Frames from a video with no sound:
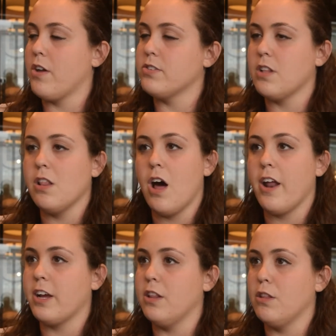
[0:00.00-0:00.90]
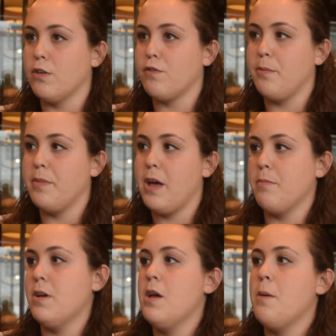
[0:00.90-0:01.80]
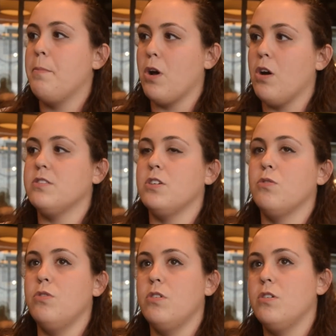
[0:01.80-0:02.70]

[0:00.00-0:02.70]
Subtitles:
There's a lot I can learn from them, but also